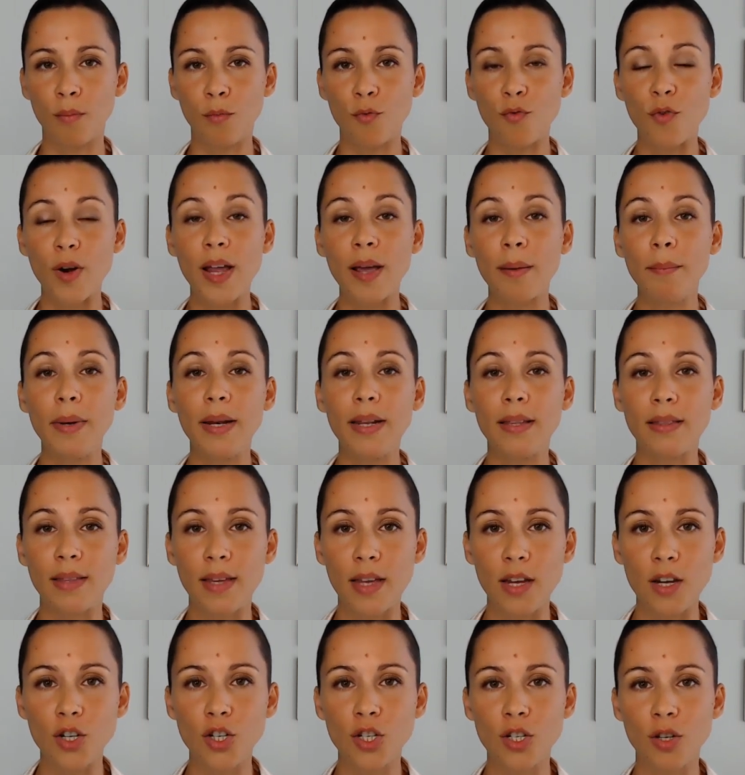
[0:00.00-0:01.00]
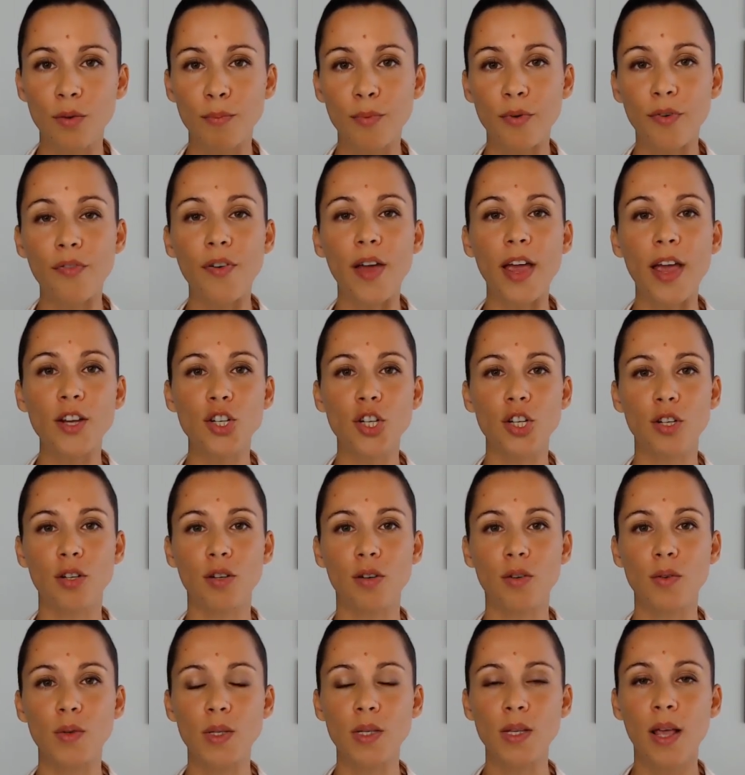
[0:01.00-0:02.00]
rehabilitation
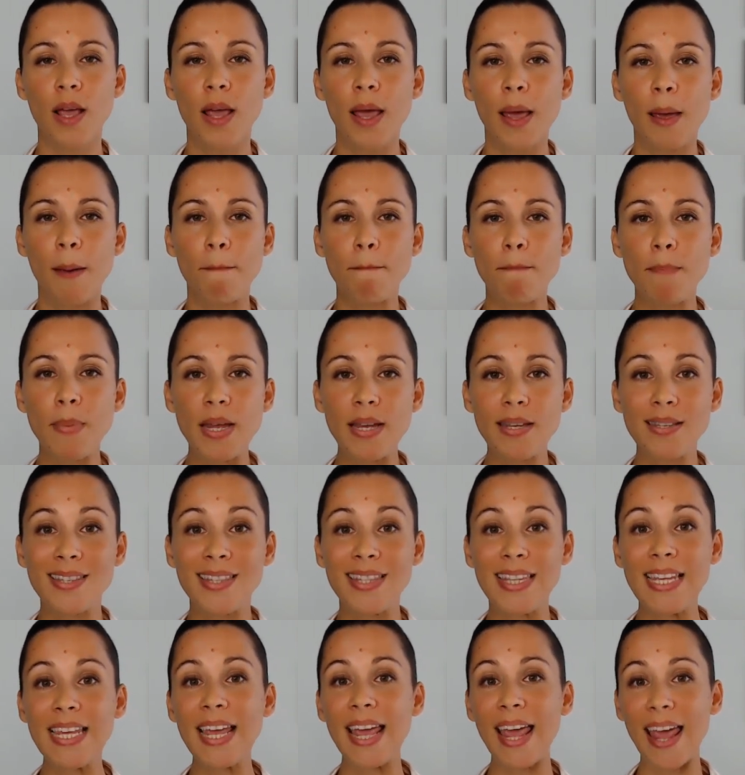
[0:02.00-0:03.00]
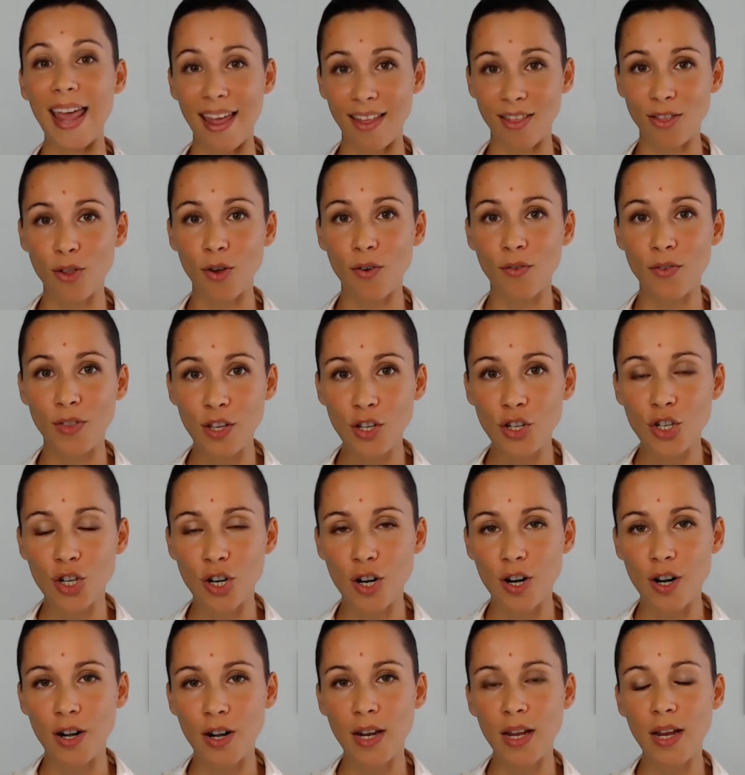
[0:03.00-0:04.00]
professionals means the end of the
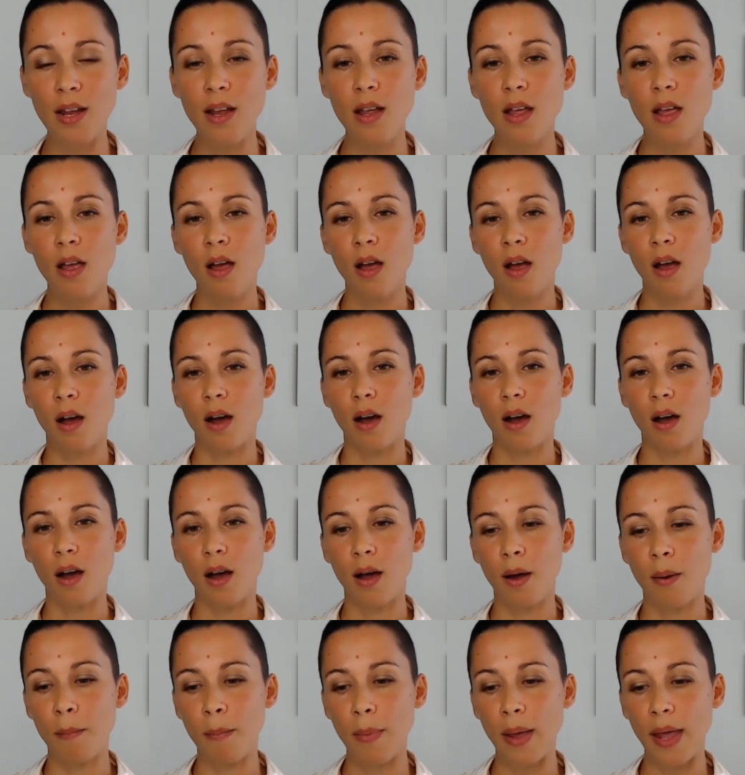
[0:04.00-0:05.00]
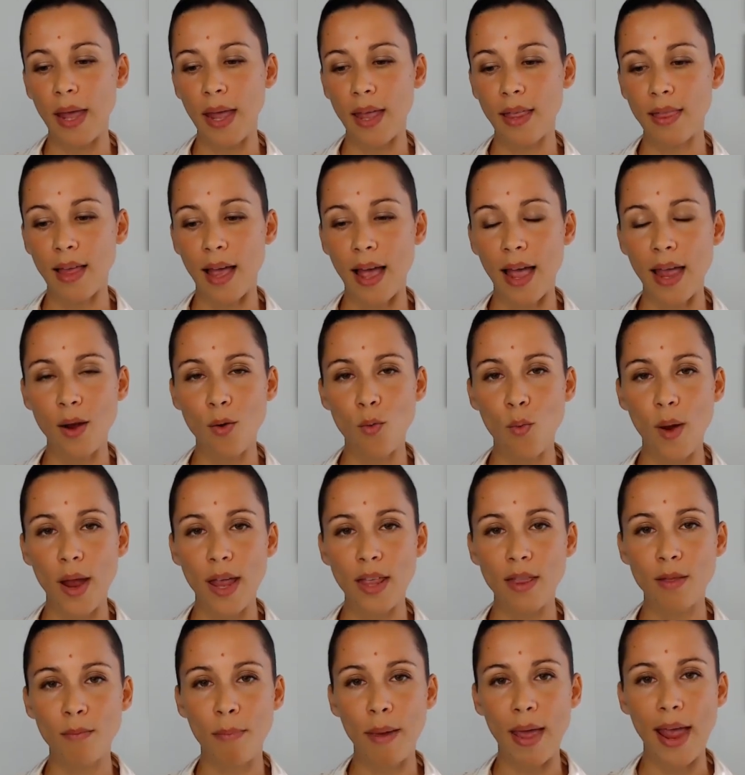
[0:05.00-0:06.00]
journey. And I
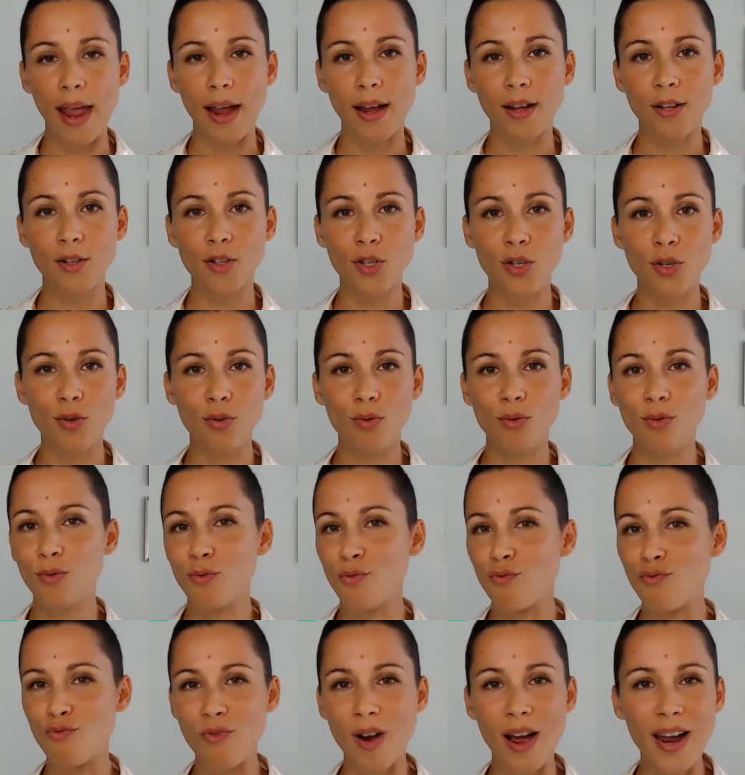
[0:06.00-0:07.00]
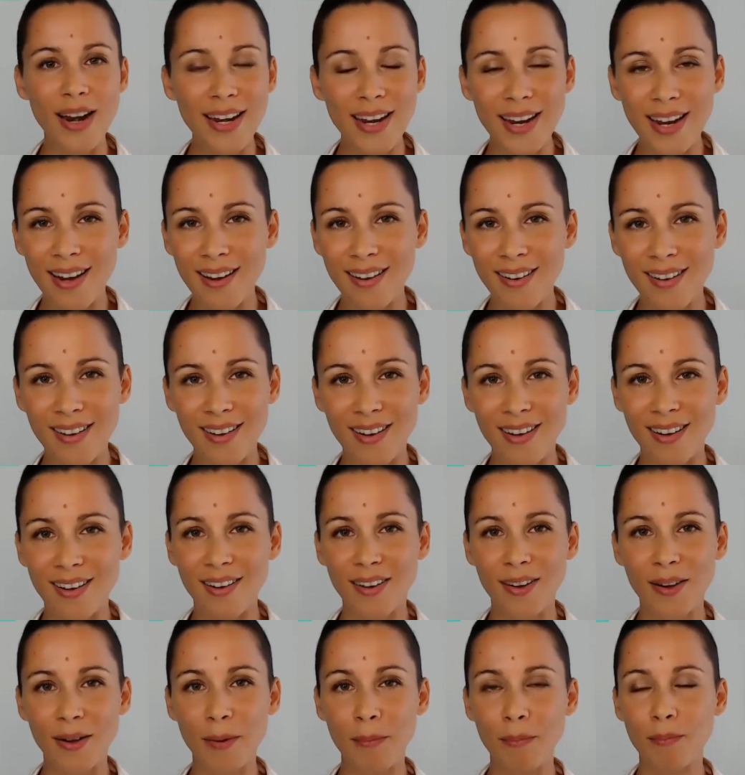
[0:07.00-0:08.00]
went back to running.
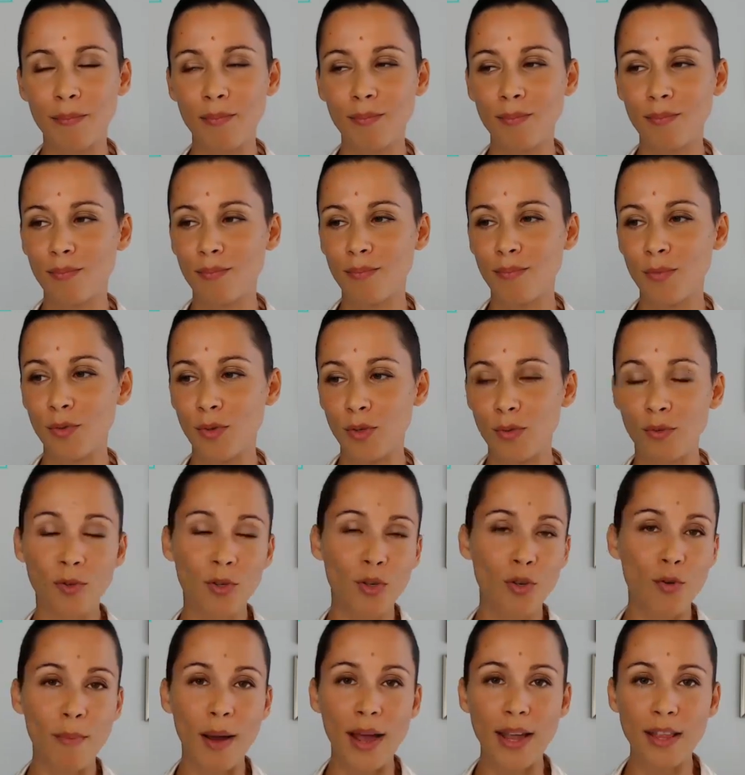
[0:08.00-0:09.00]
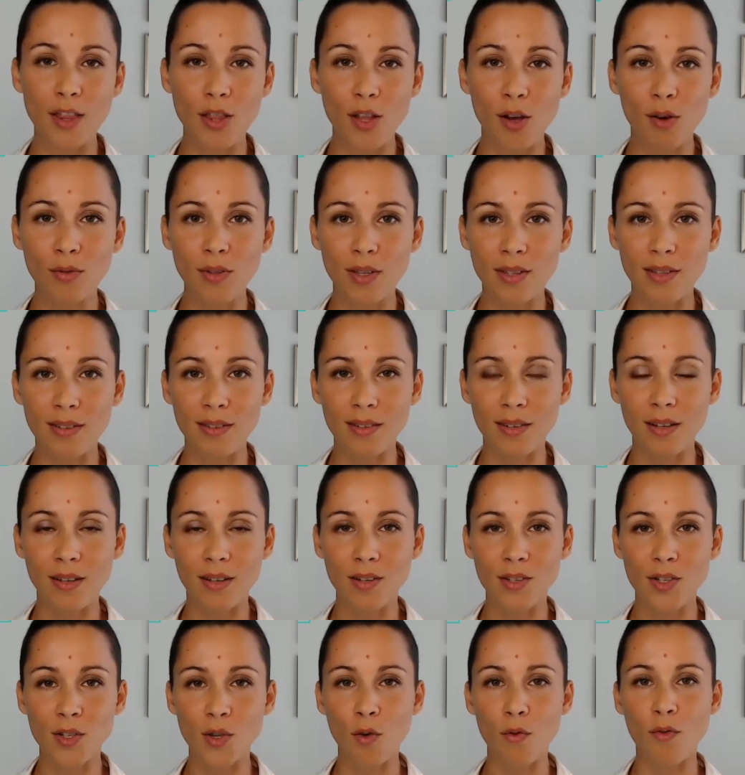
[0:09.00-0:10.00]
You might know
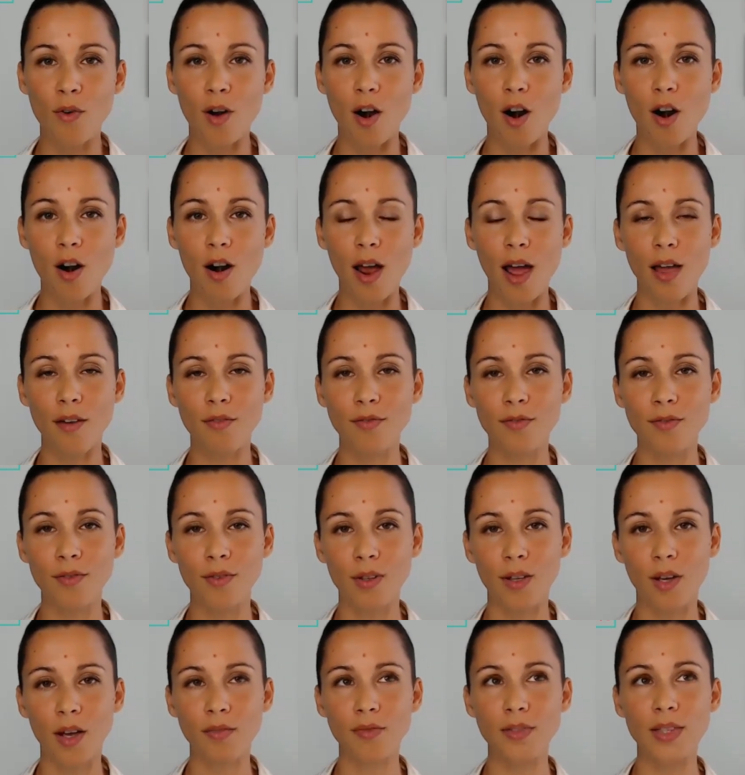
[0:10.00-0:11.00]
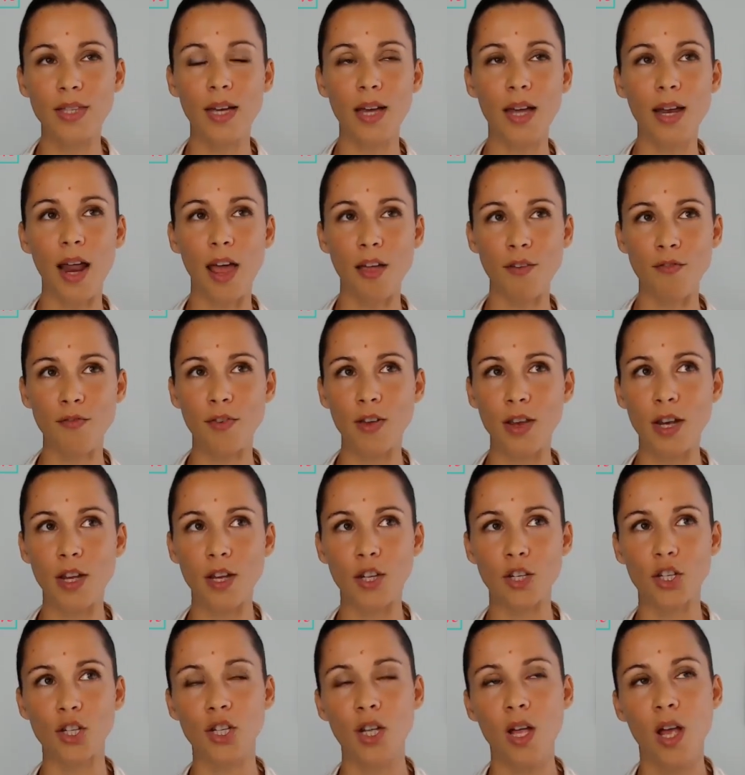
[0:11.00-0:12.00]
that so far I
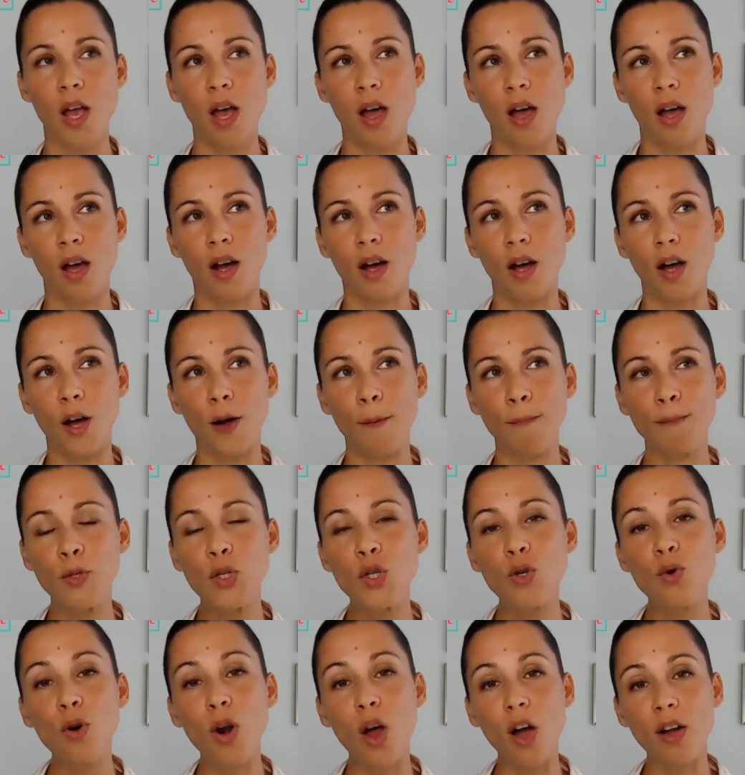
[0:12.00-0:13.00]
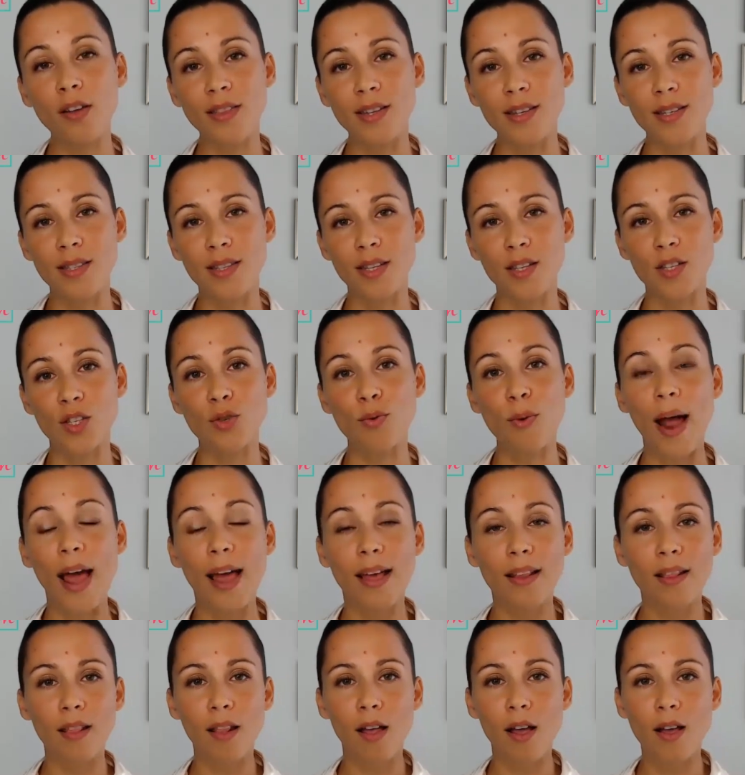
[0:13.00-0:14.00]
finished 2 long distance
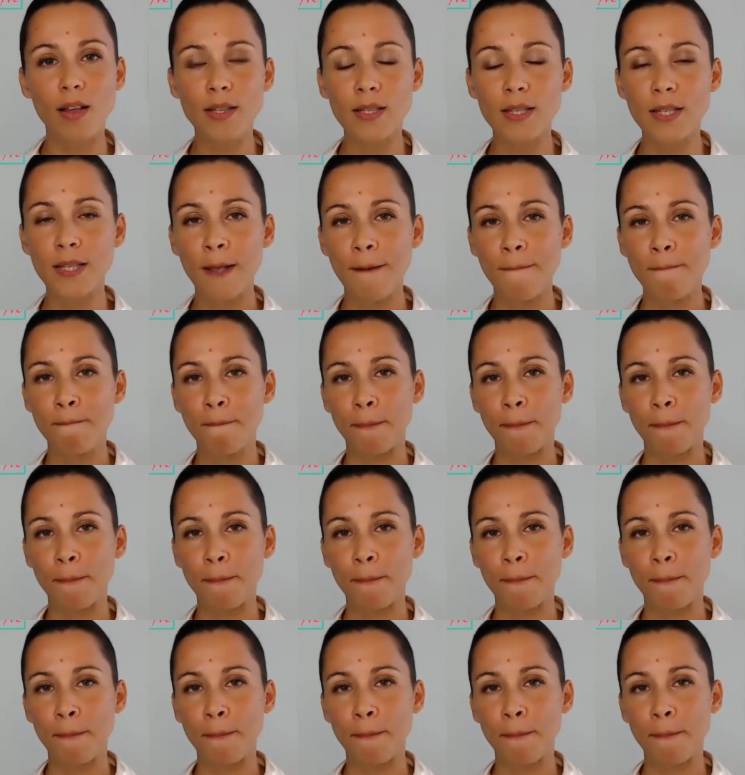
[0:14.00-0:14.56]
triathlons.